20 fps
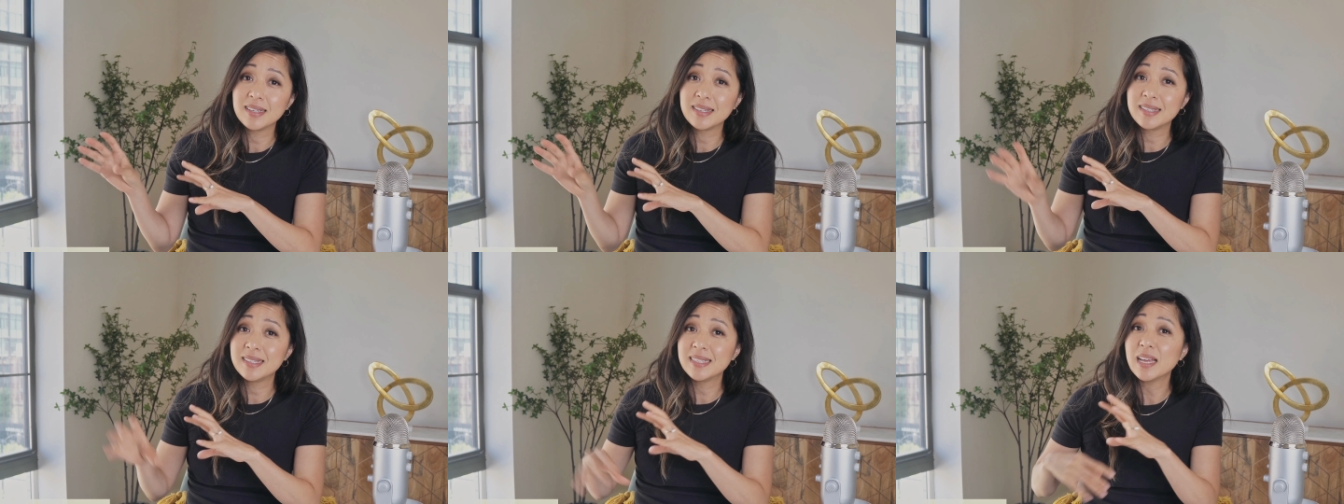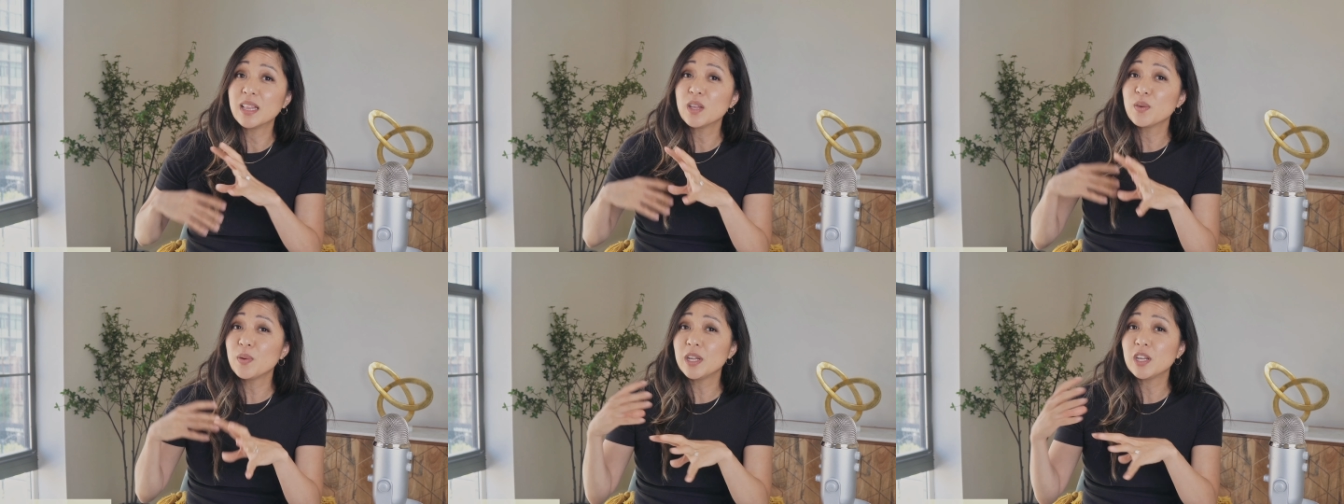
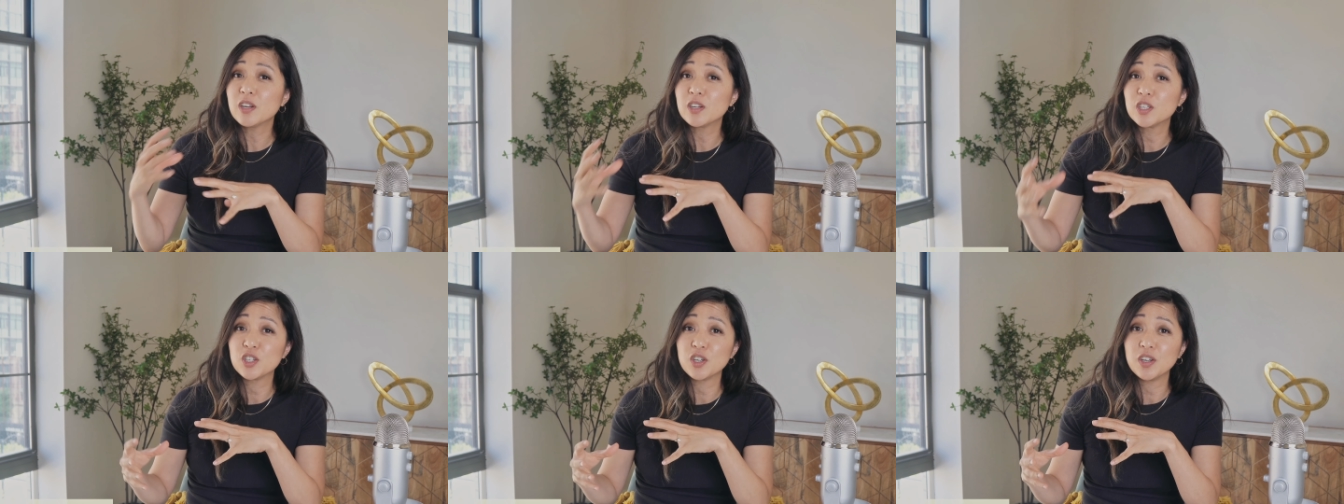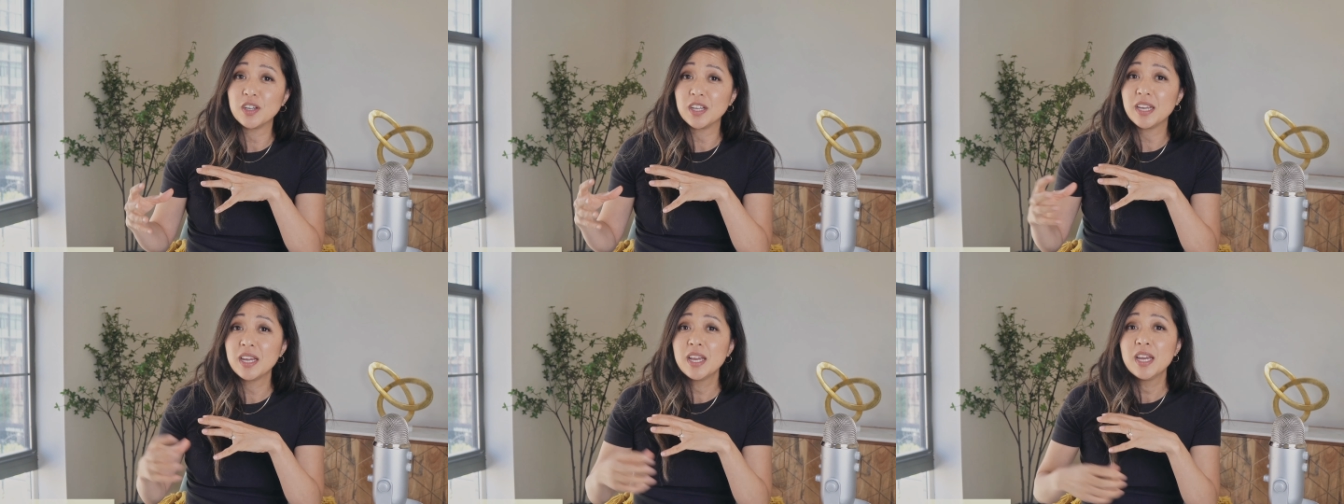accelerating your
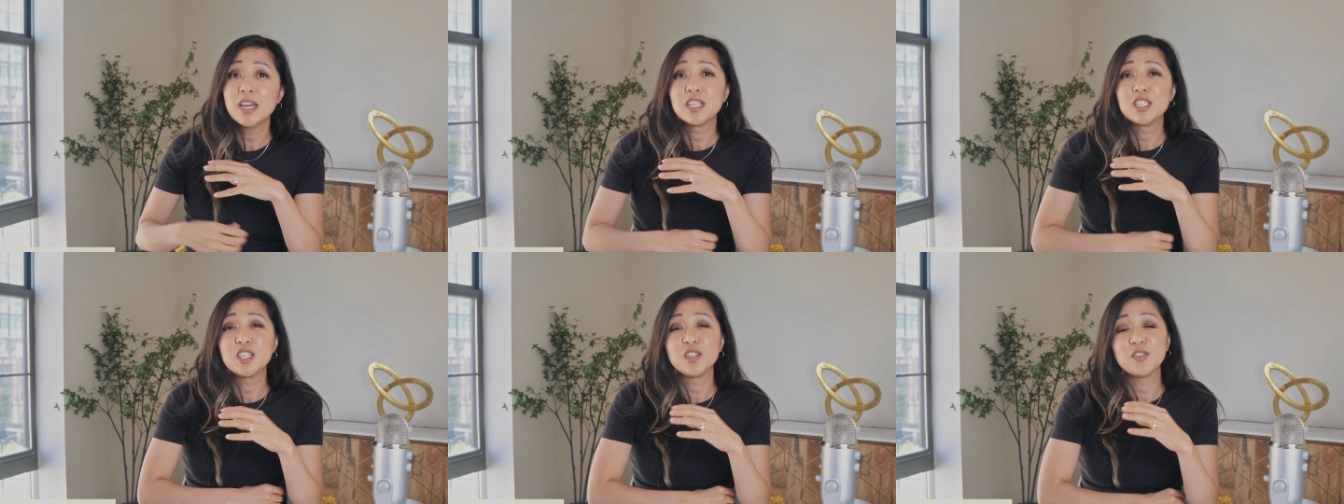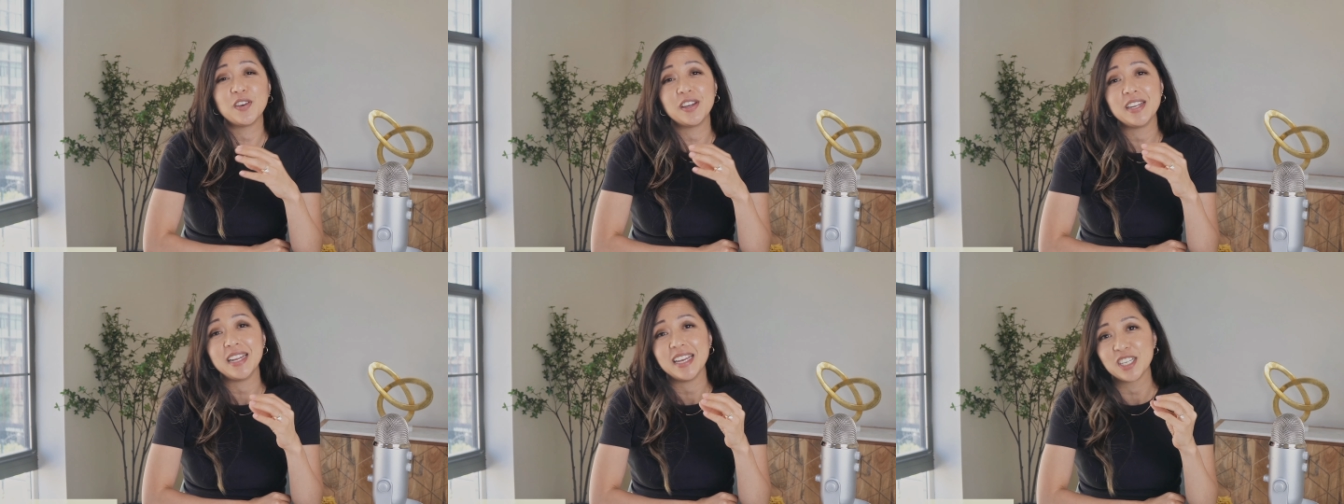journey to
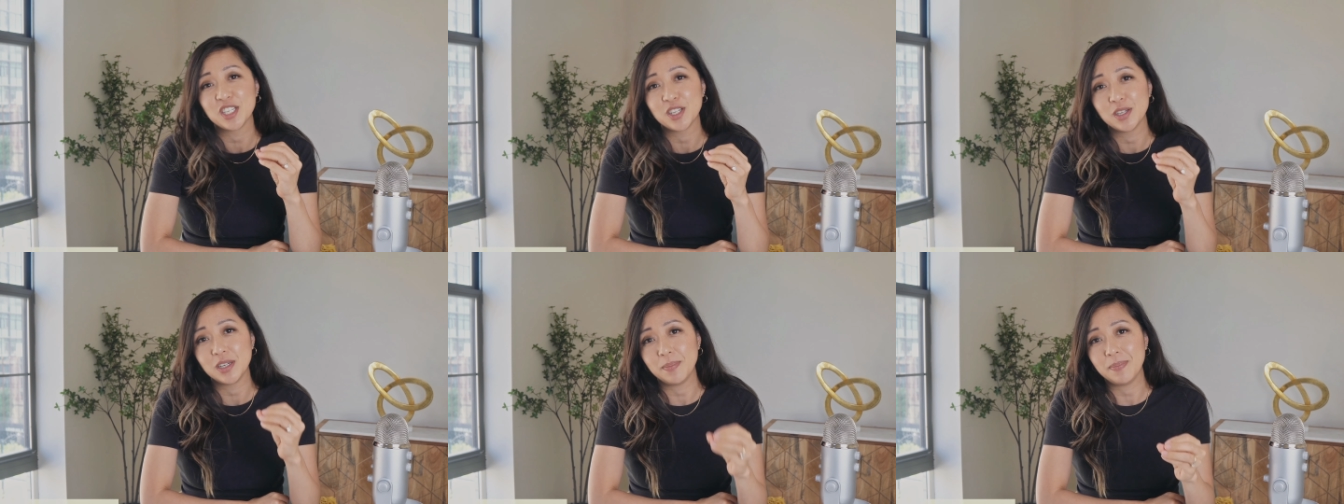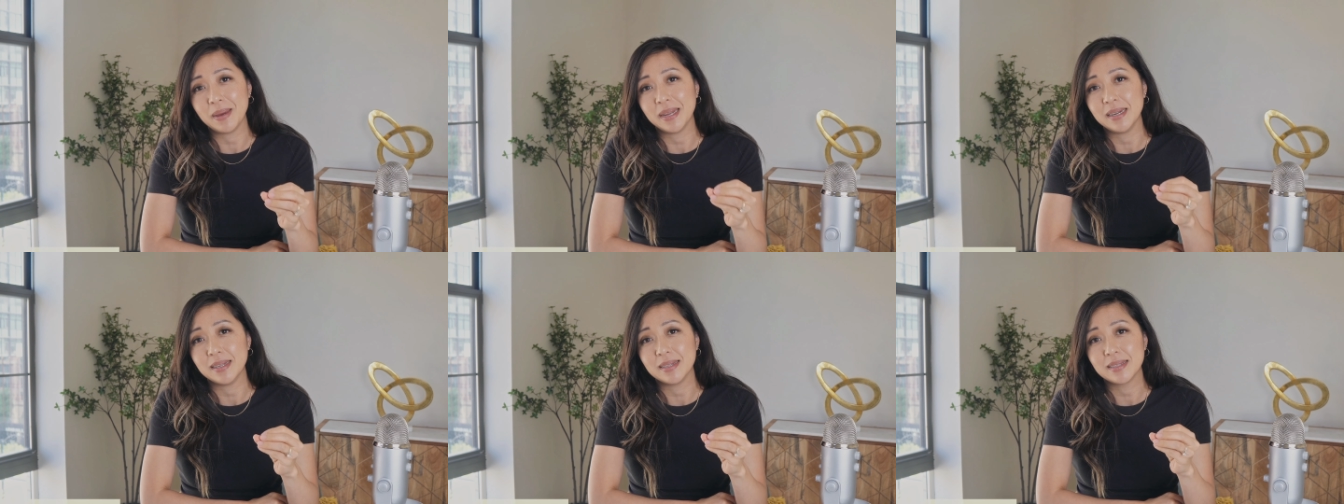financial
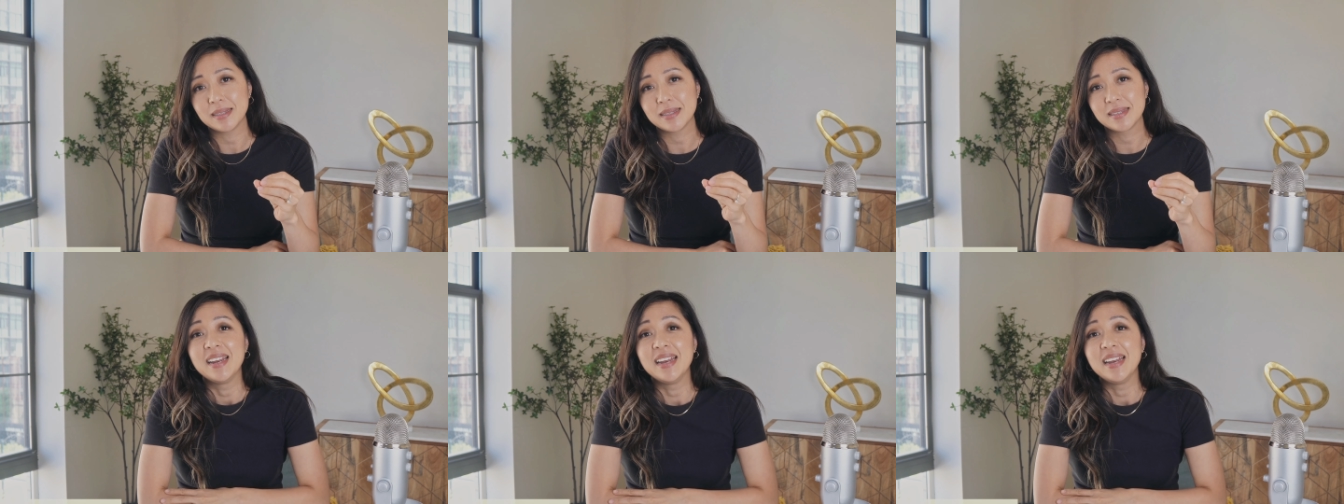independence.